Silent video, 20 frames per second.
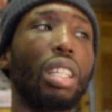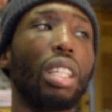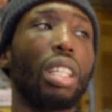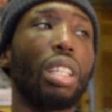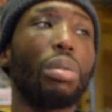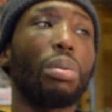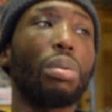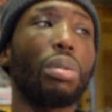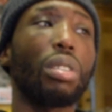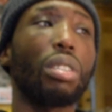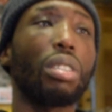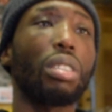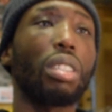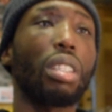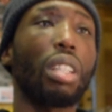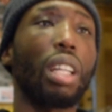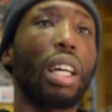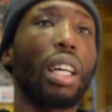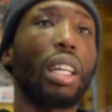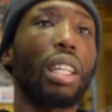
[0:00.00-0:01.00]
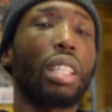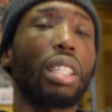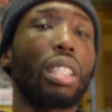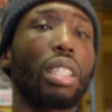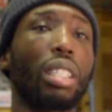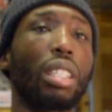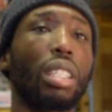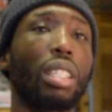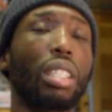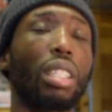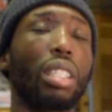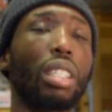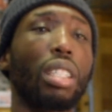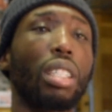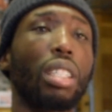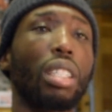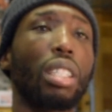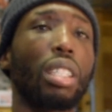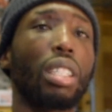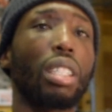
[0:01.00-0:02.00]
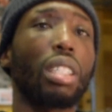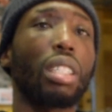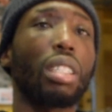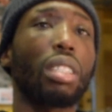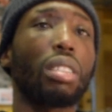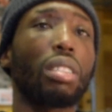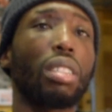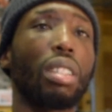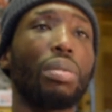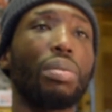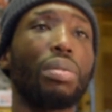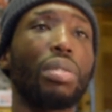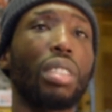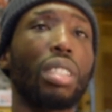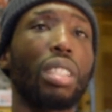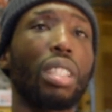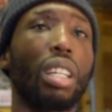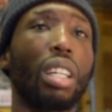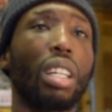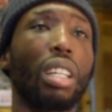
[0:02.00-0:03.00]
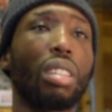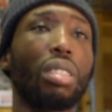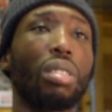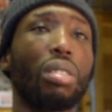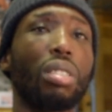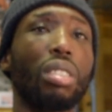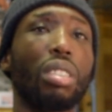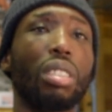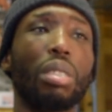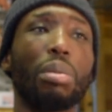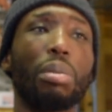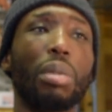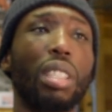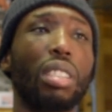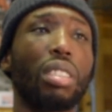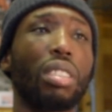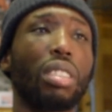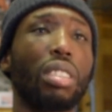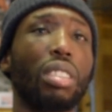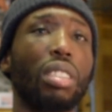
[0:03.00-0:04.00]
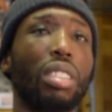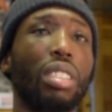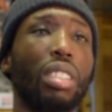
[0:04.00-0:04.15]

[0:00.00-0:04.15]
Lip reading: It was like something I couldn't imagine.